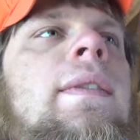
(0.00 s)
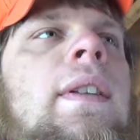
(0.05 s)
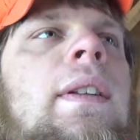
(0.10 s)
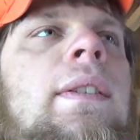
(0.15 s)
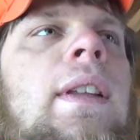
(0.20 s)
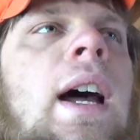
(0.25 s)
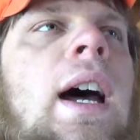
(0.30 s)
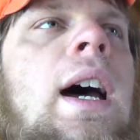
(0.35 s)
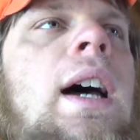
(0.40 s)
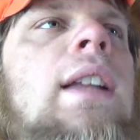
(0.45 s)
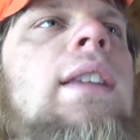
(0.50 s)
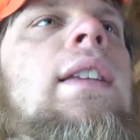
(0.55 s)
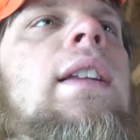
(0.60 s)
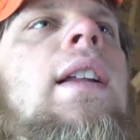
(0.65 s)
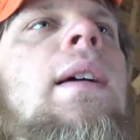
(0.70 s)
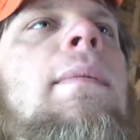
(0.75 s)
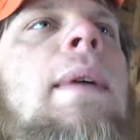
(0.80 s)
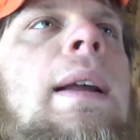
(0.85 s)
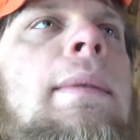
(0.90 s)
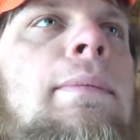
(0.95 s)
they're not,
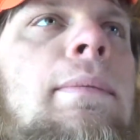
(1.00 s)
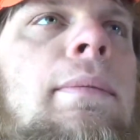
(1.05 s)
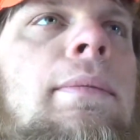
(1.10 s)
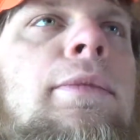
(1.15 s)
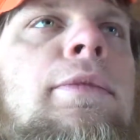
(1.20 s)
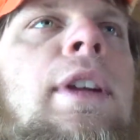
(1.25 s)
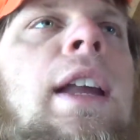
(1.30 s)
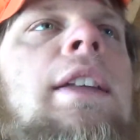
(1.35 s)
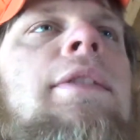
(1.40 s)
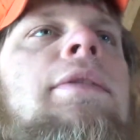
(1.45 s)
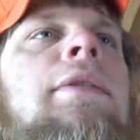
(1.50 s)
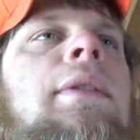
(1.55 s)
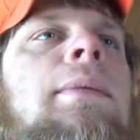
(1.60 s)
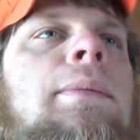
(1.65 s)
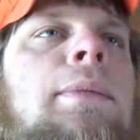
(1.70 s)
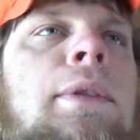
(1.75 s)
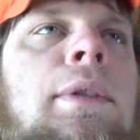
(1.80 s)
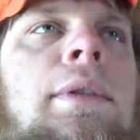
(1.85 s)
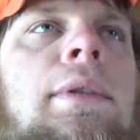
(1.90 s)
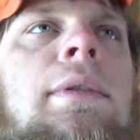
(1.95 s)
then I might transfer
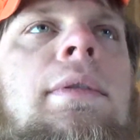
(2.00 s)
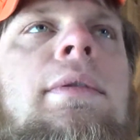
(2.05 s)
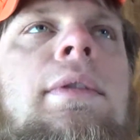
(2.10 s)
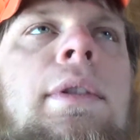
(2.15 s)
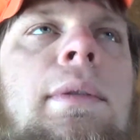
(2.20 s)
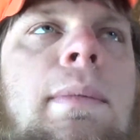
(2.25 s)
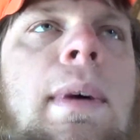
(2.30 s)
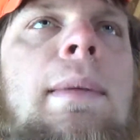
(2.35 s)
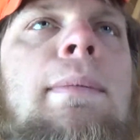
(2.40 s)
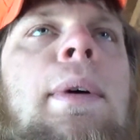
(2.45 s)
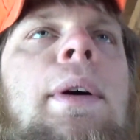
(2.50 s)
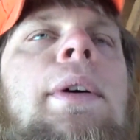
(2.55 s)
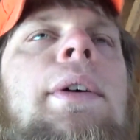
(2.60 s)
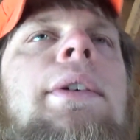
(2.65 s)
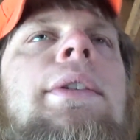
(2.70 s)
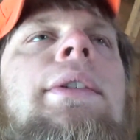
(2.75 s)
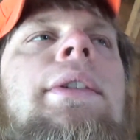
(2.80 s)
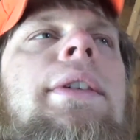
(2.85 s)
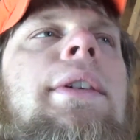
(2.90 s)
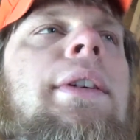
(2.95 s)
them to my
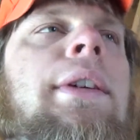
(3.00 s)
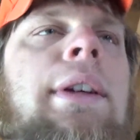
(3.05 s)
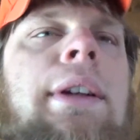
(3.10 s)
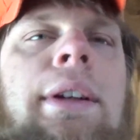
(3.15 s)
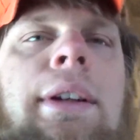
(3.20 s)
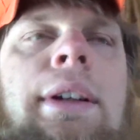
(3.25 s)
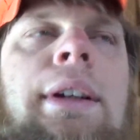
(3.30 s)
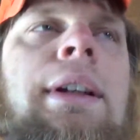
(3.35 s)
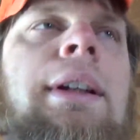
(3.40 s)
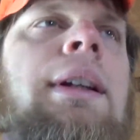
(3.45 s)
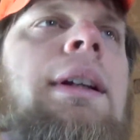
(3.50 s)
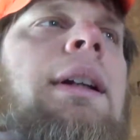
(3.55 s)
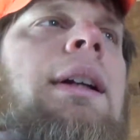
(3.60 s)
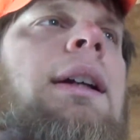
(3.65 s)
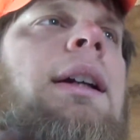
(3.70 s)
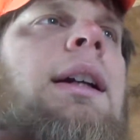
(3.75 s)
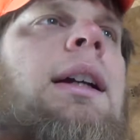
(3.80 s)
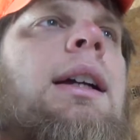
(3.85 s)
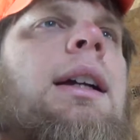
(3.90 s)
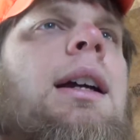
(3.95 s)
barn,
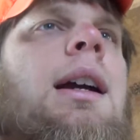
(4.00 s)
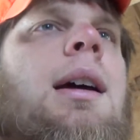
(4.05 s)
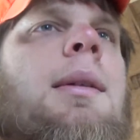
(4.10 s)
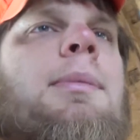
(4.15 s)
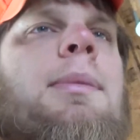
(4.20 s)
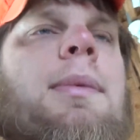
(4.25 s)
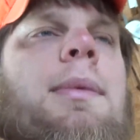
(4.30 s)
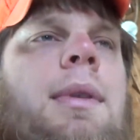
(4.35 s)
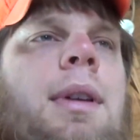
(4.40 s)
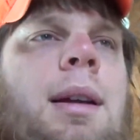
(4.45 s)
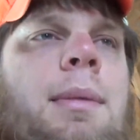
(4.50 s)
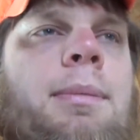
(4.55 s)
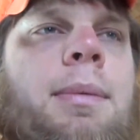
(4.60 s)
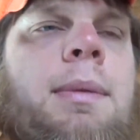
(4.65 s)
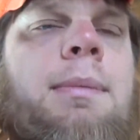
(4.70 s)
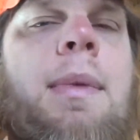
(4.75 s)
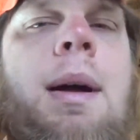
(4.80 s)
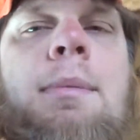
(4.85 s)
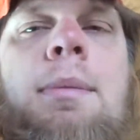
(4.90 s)
up in my